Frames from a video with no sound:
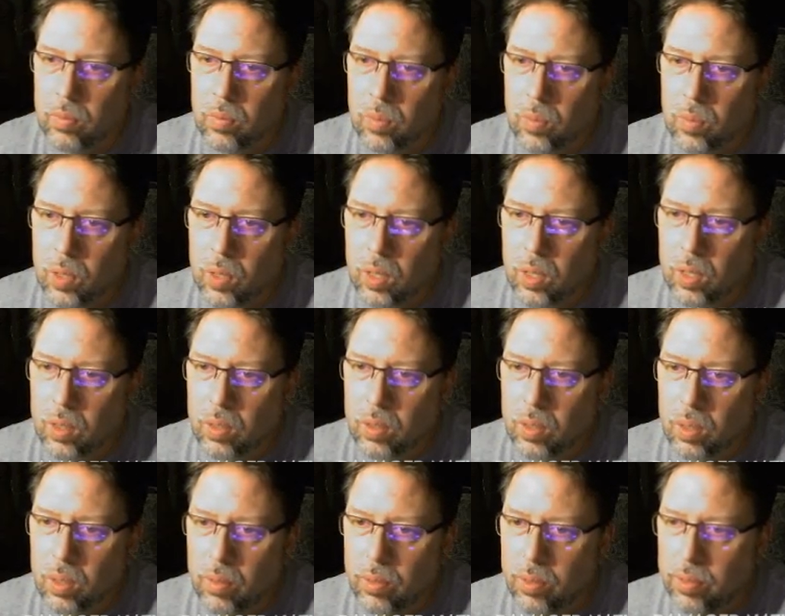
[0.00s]
He's a level
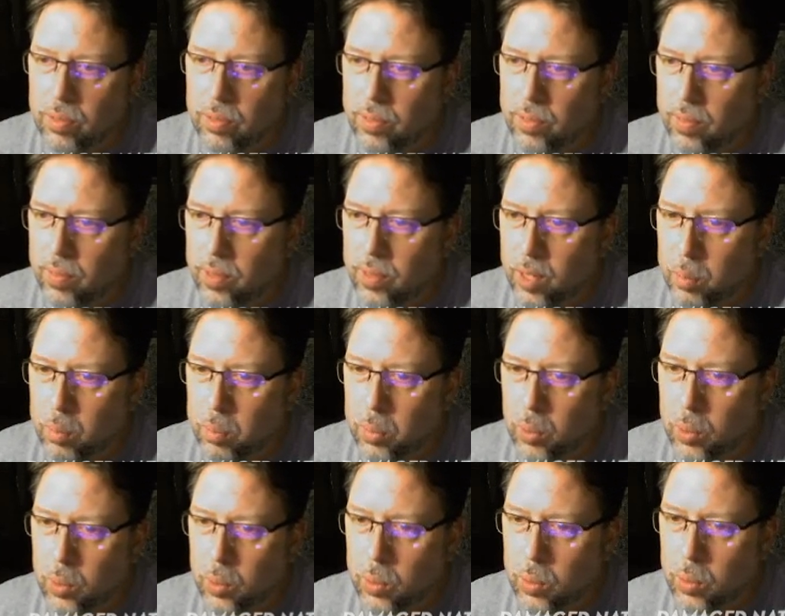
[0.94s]
50 brute.
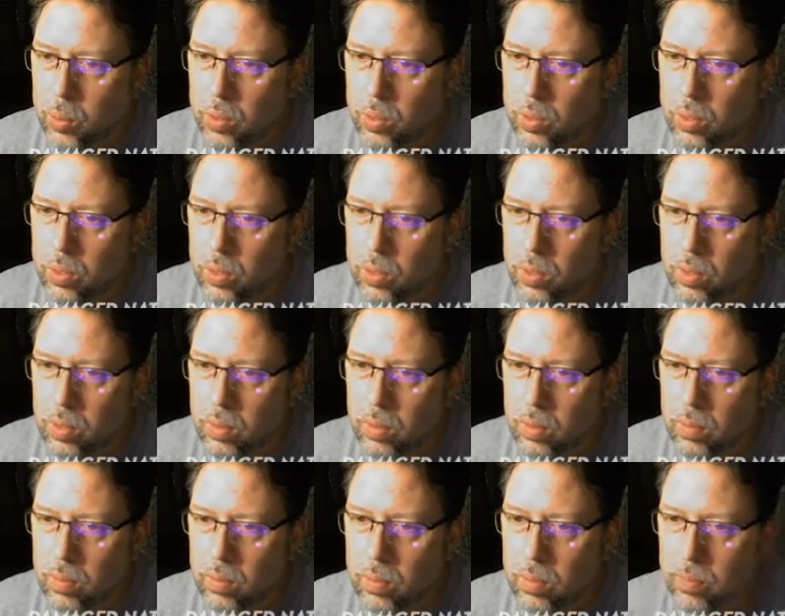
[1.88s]
He's
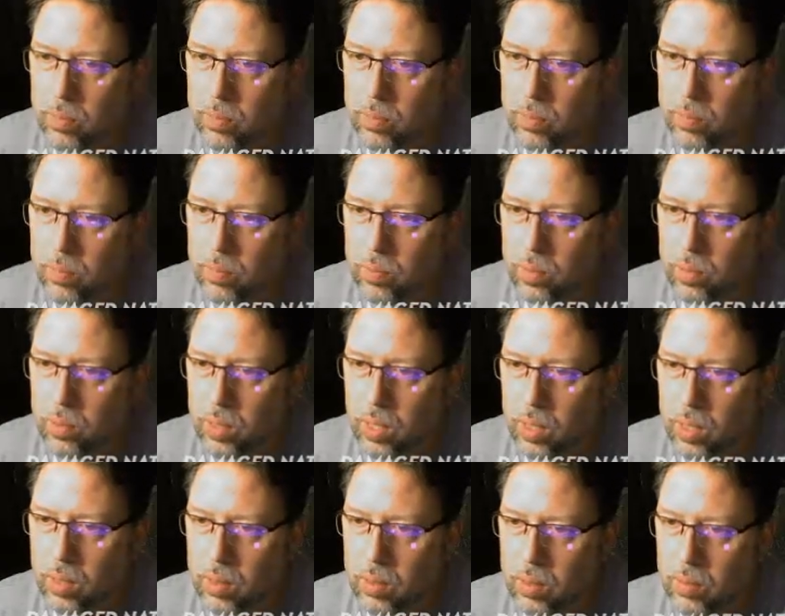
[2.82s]
got a
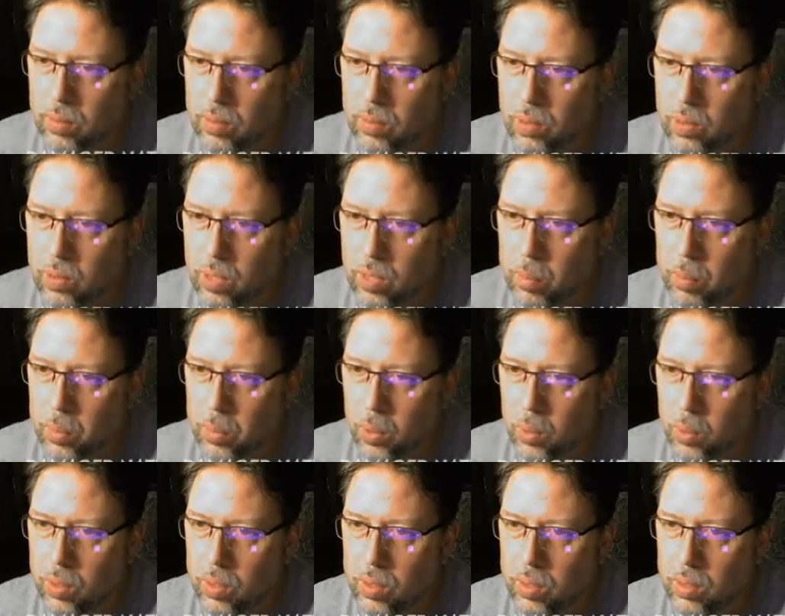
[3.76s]
few set
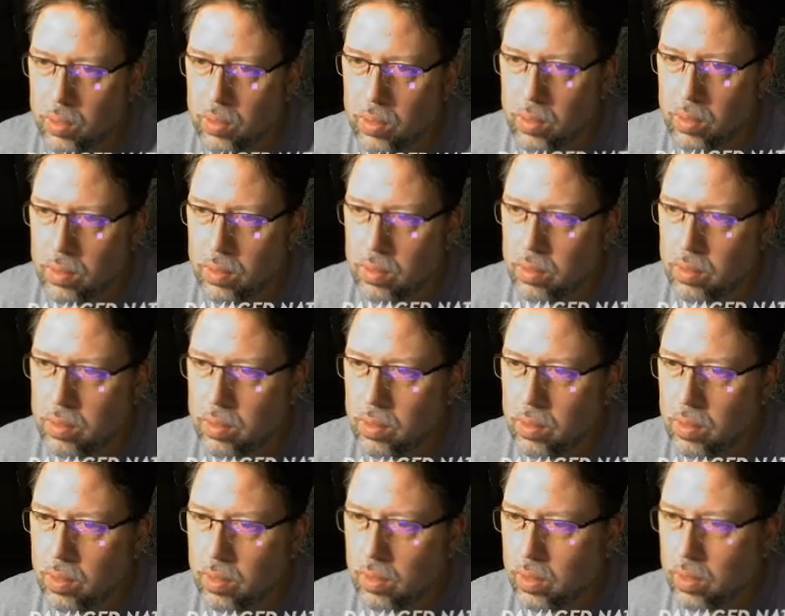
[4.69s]
bonuses, nothing
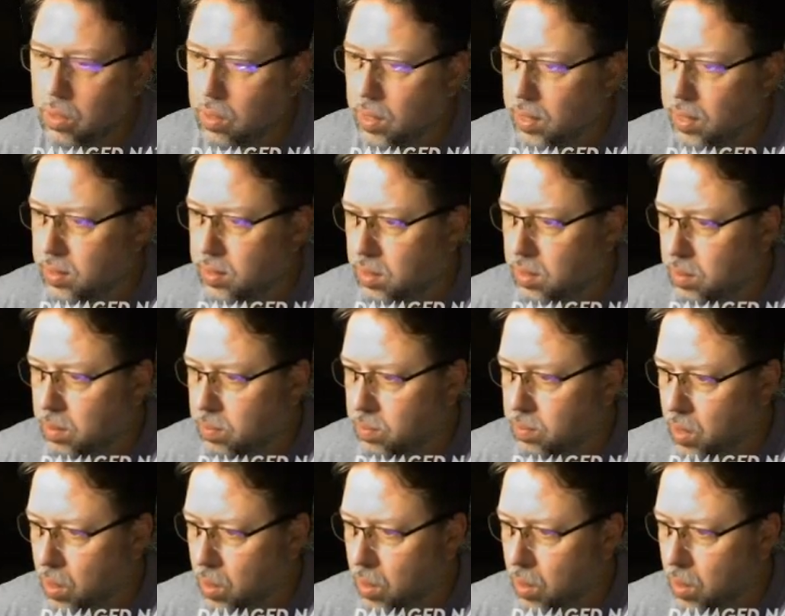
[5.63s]
crazy. Okay.